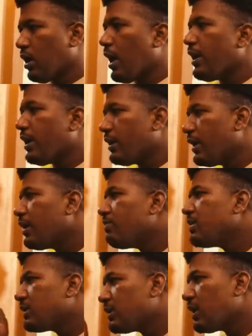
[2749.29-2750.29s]
And I tell
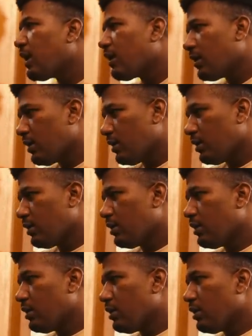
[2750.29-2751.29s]
me say,
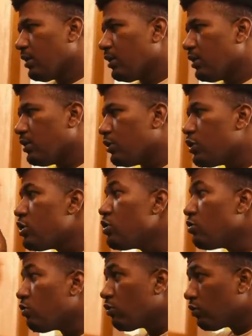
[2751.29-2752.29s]

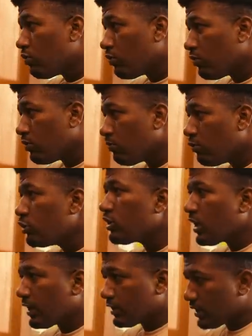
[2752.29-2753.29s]
you,
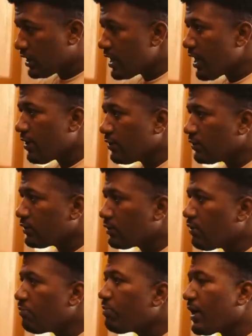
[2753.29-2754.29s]
Bushcash, give her
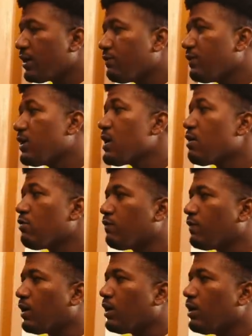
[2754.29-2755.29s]
some party for care
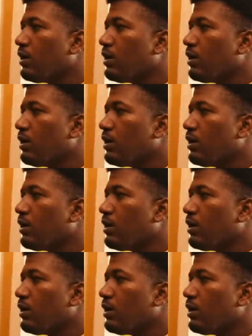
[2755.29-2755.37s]
over.